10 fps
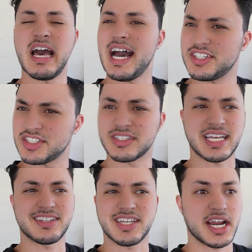I just
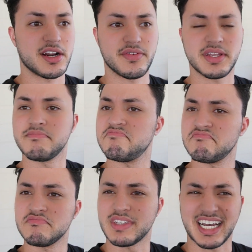got tired of it.
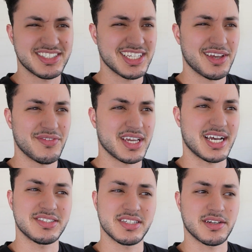Got sick of it,
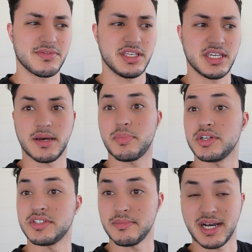got sick of the
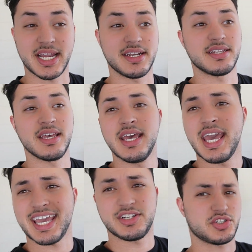person behind it,
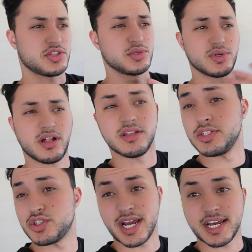and just threw it all in the
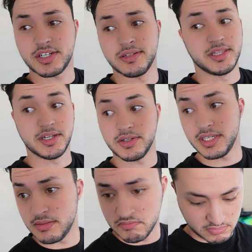trash.
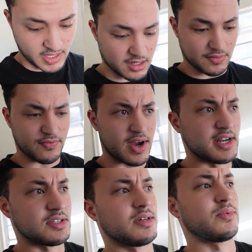Literally, I could find
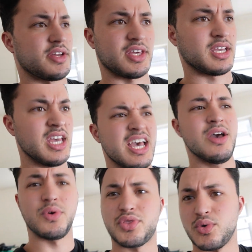it somewhere. I think
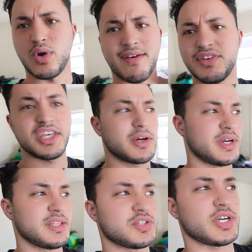we threw everything away
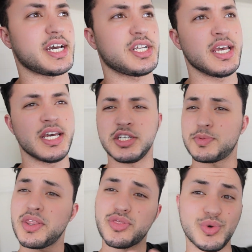in the trash,
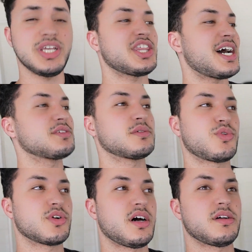spent $3,000
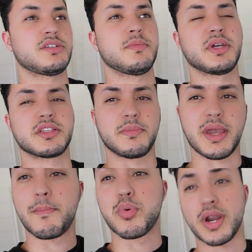more and picked up a
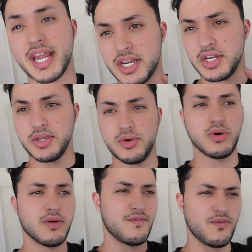brand new
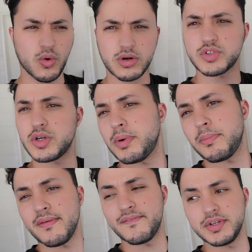4 triple
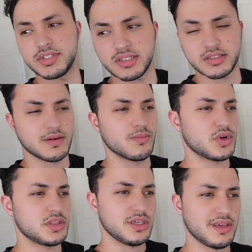pump fuel system
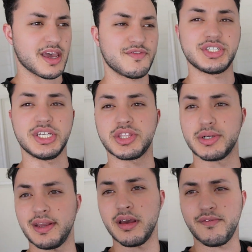with the
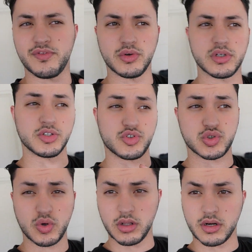FC3 fuel
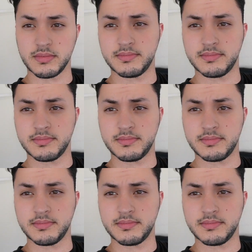controller.